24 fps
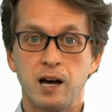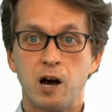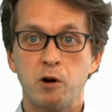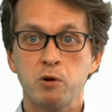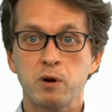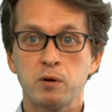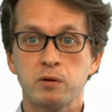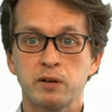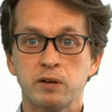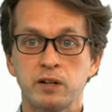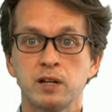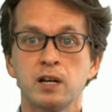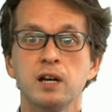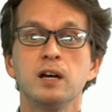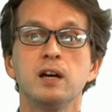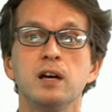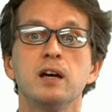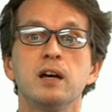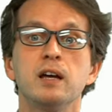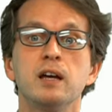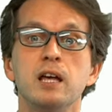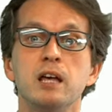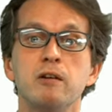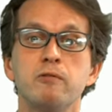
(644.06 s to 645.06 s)
However,
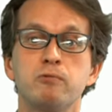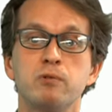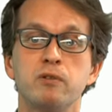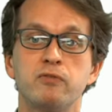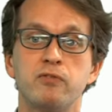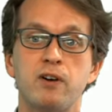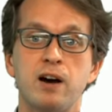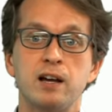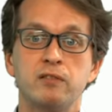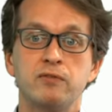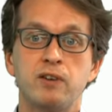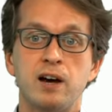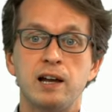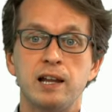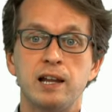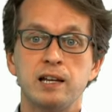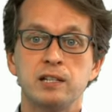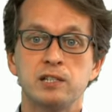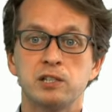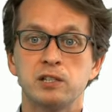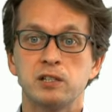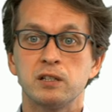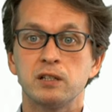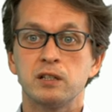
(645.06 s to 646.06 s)
if we find
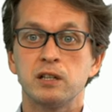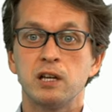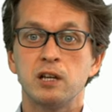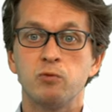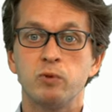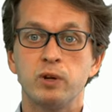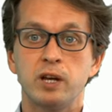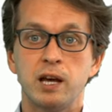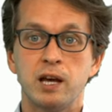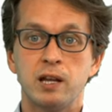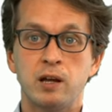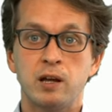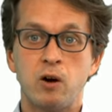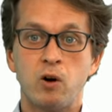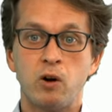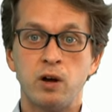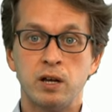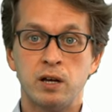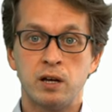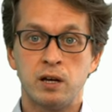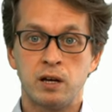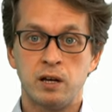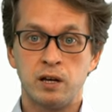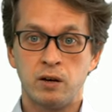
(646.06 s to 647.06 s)
violation, then we can
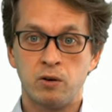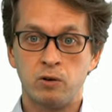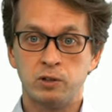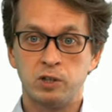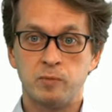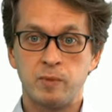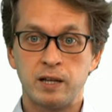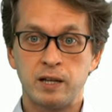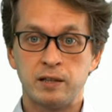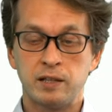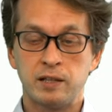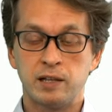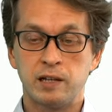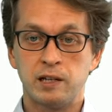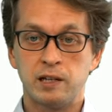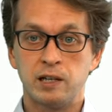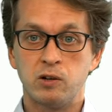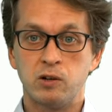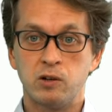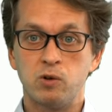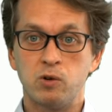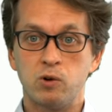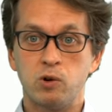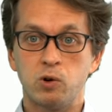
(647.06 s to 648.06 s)
uh,
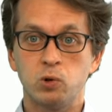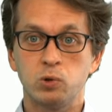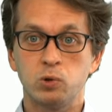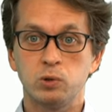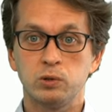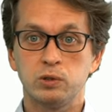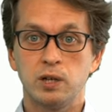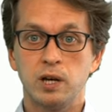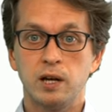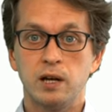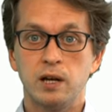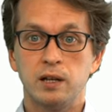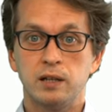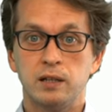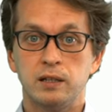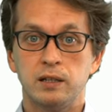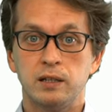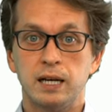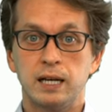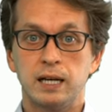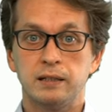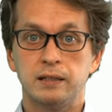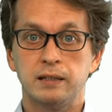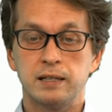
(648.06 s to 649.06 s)
automatically conclude
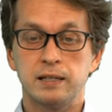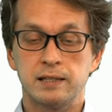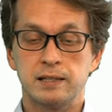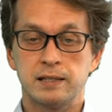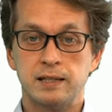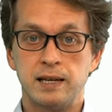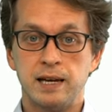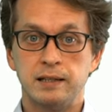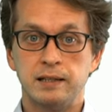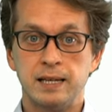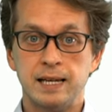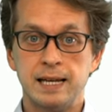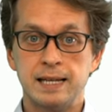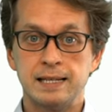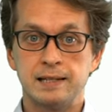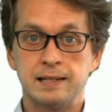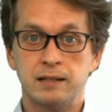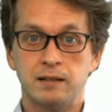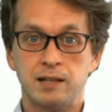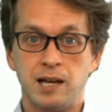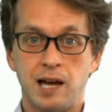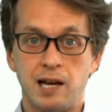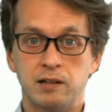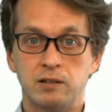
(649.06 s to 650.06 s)
that the state
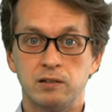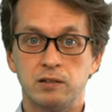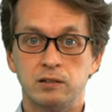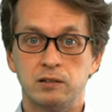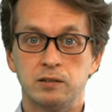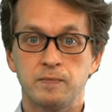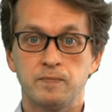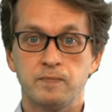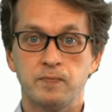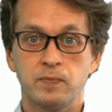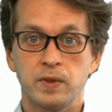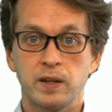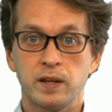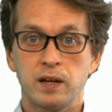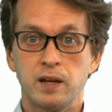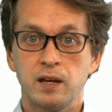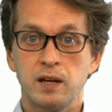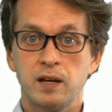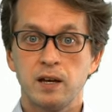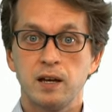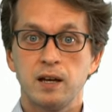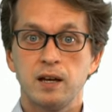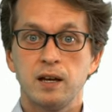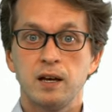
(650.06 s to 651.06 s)
is entangled.
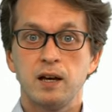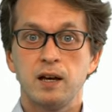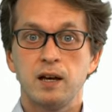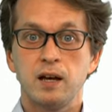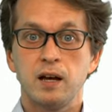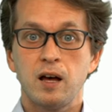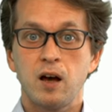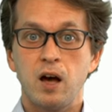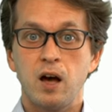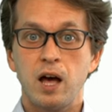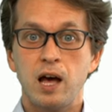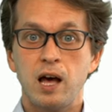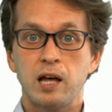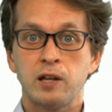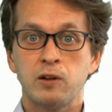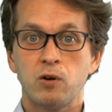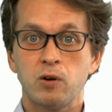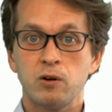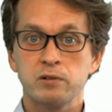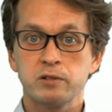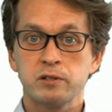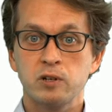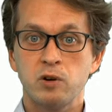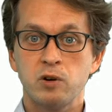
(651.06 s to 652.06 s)

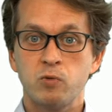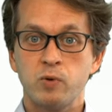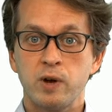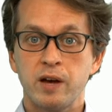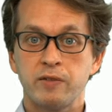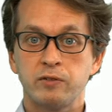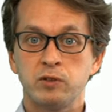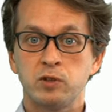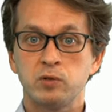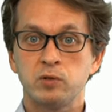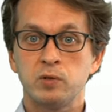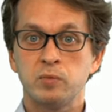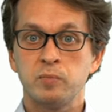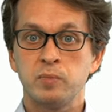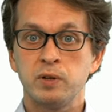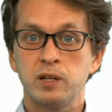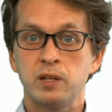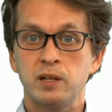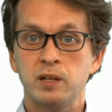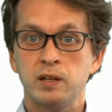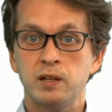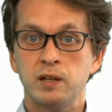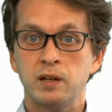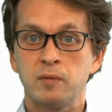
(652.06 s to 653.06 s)
And also we have to
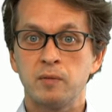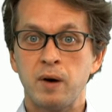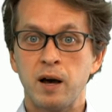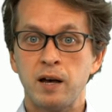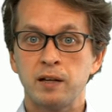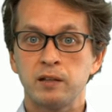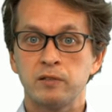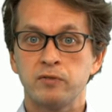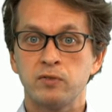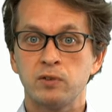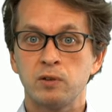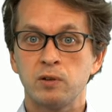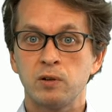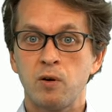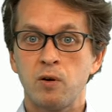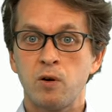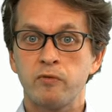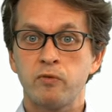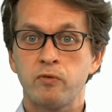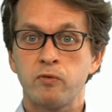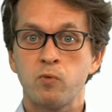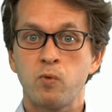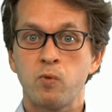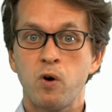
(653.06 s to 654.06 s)
be mindful
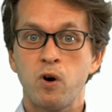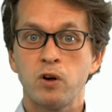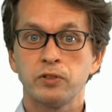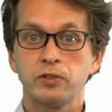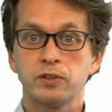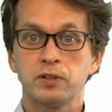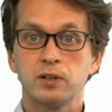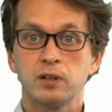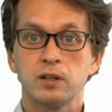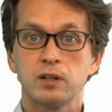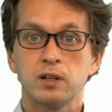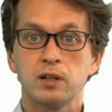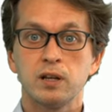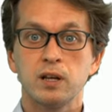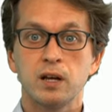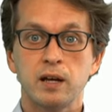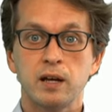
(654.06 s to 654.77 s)
of what